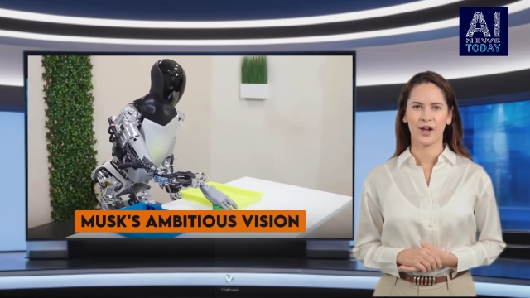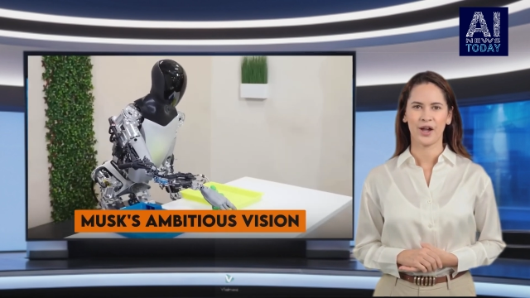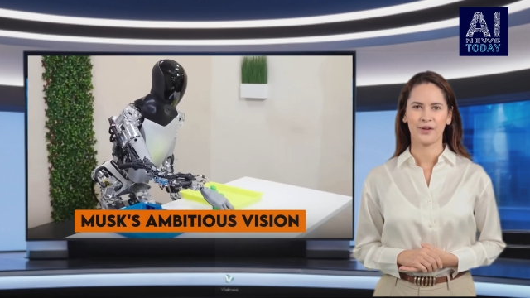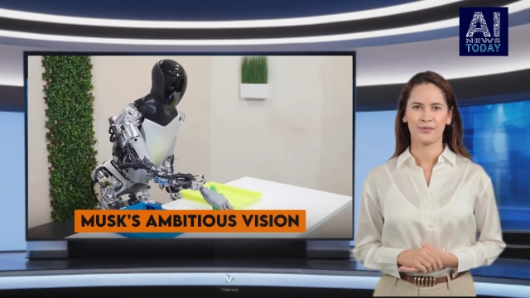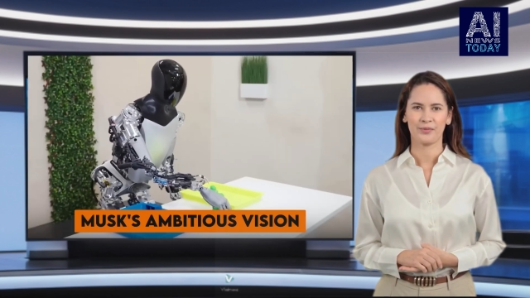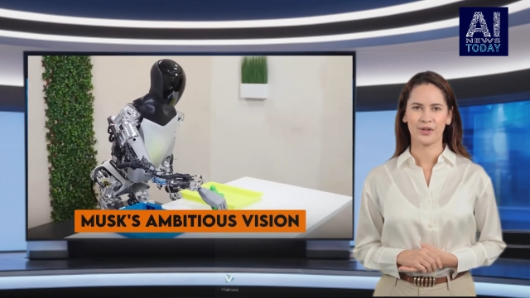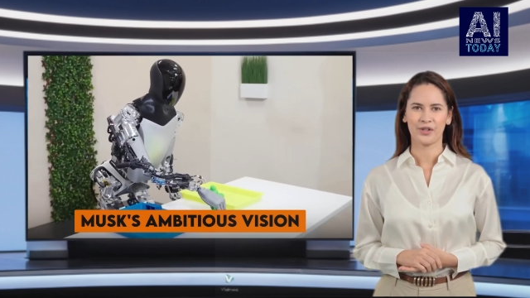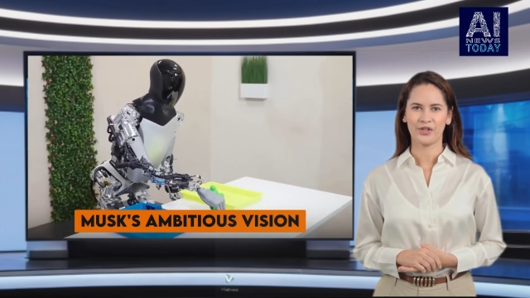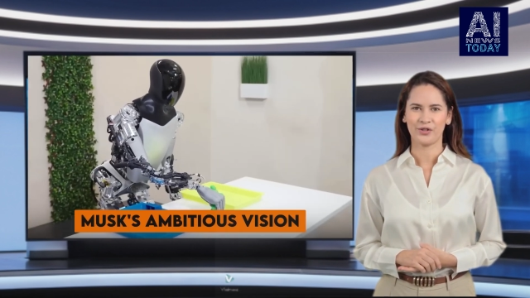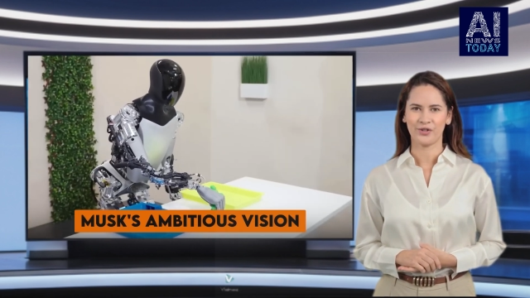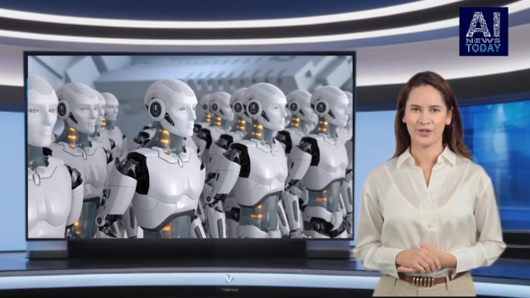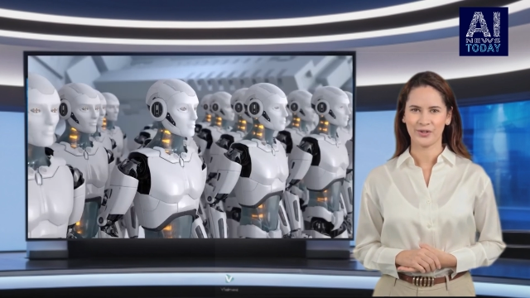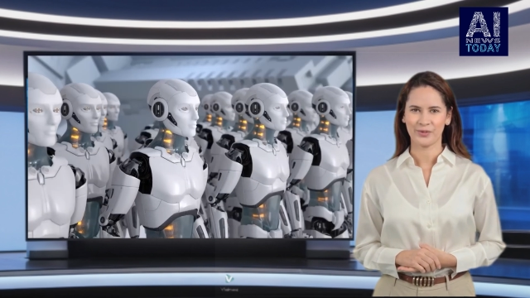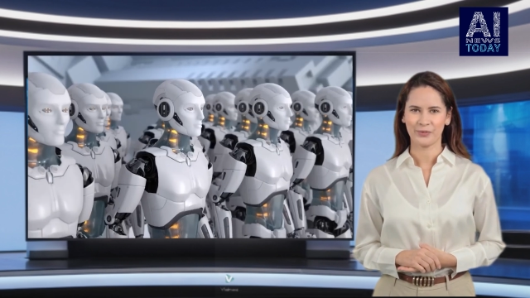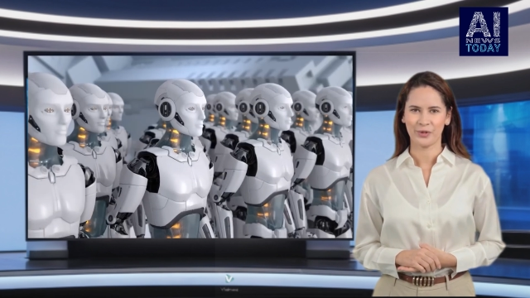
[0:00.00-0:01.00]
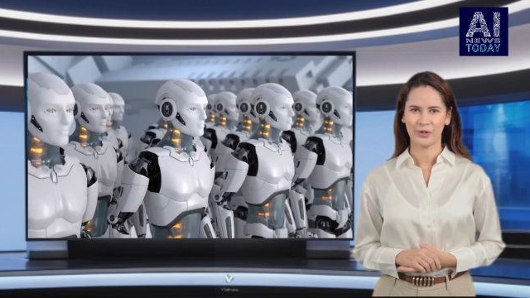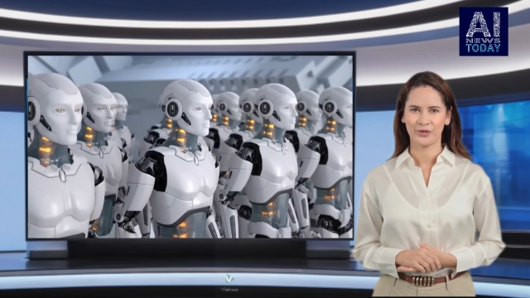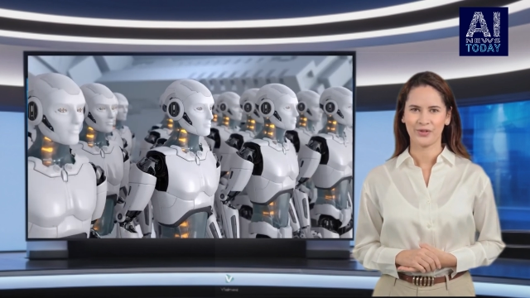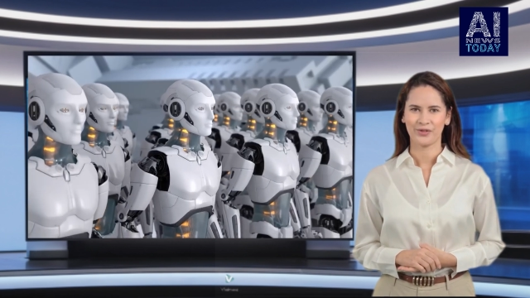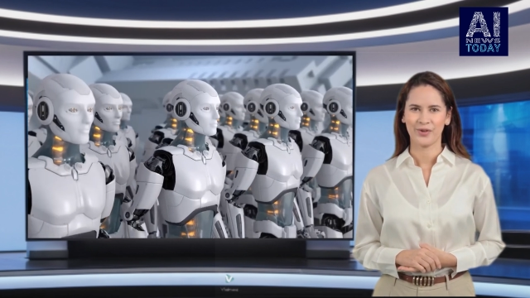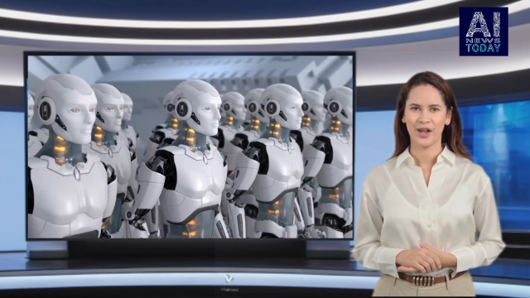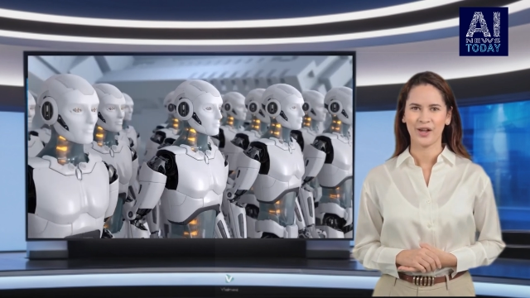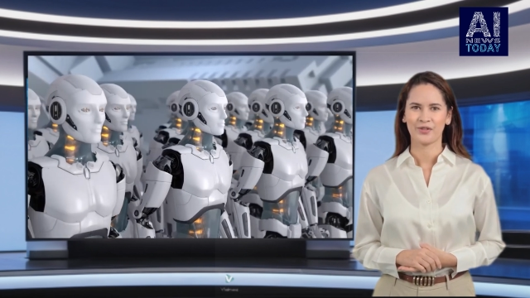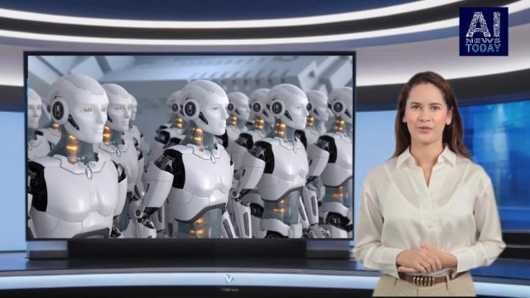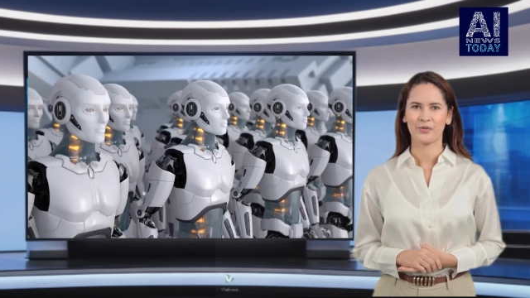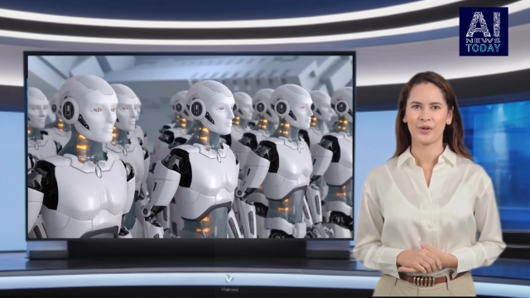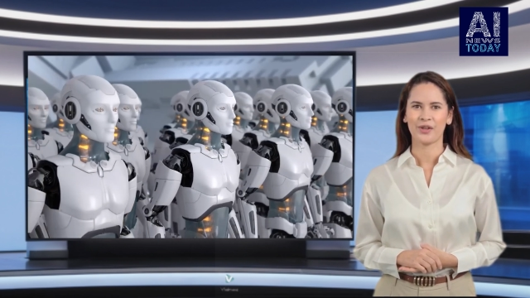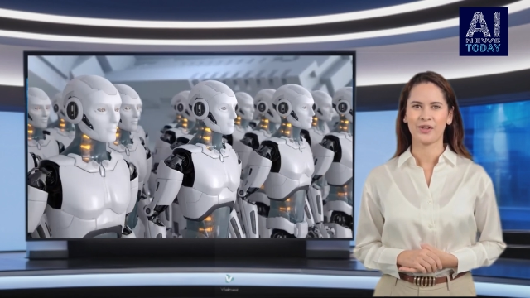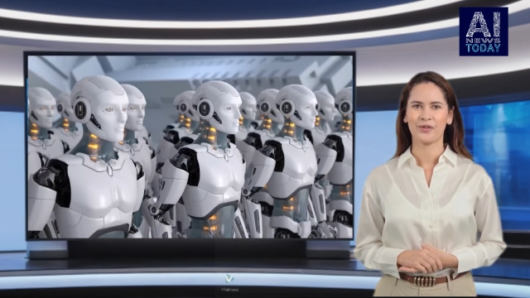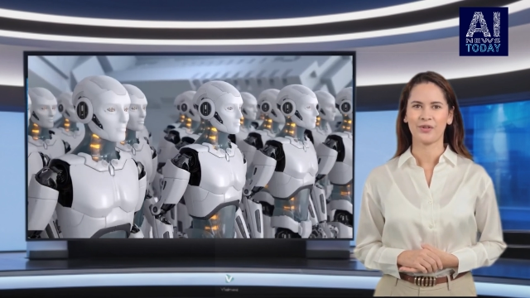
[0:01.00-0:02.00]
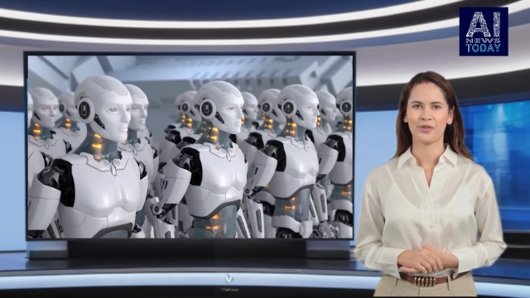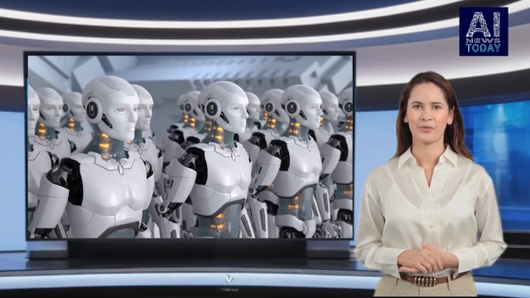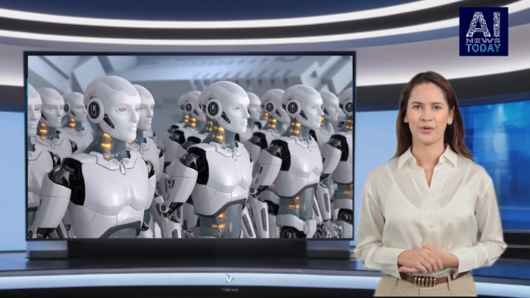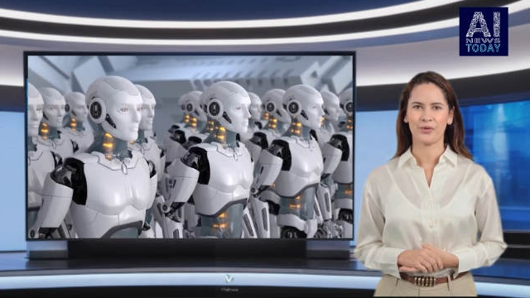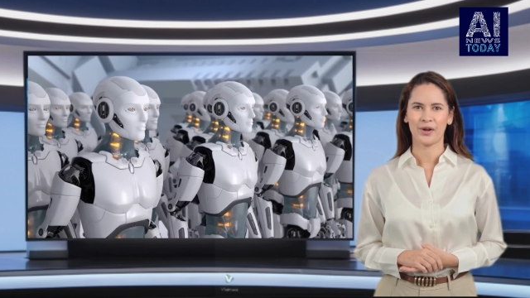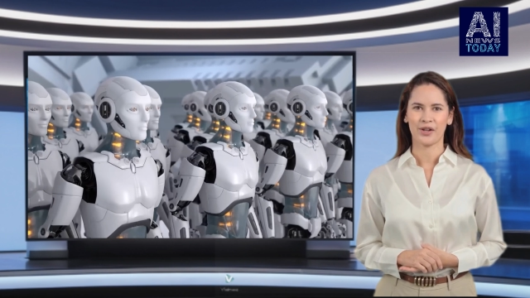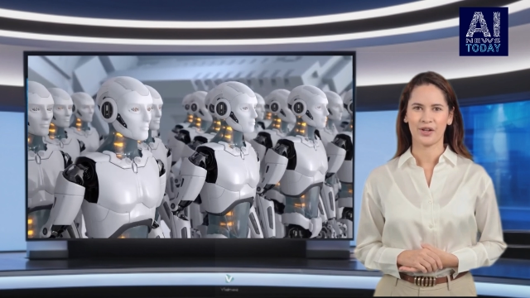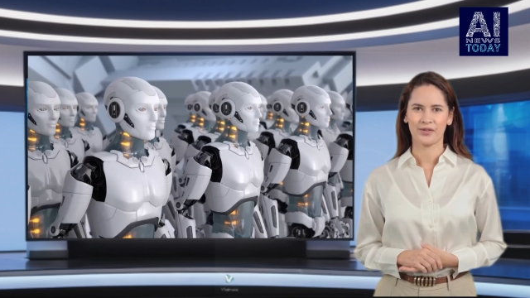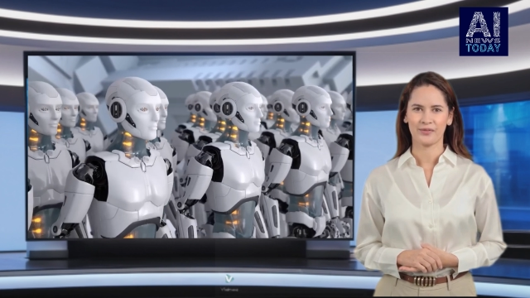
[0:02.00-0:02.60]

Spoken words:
had mentioned in a post last week that we might